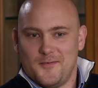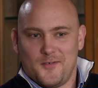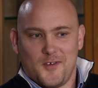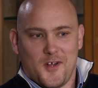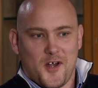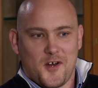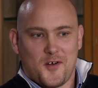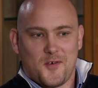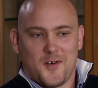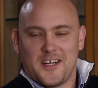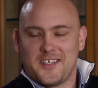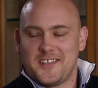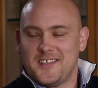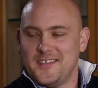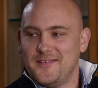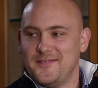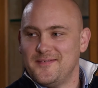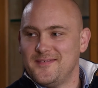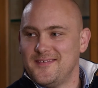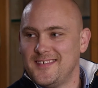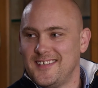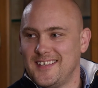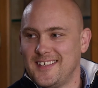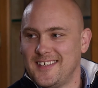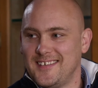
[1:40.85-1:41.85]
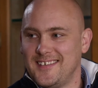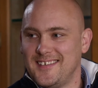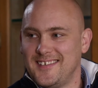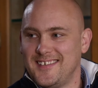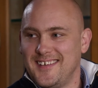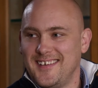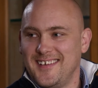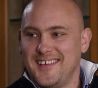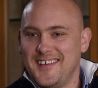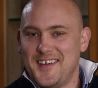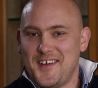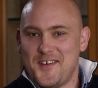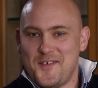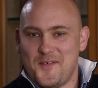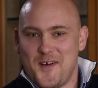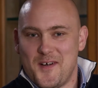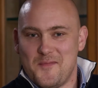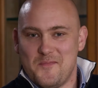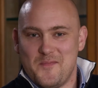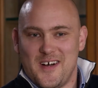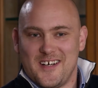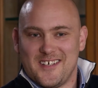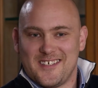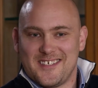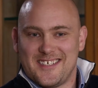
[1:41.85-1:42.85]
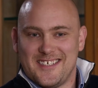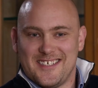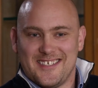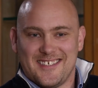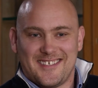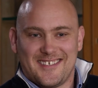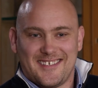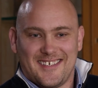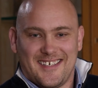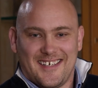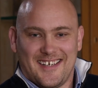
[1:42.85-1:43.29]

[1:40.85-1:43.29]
aggressive and rambunctious.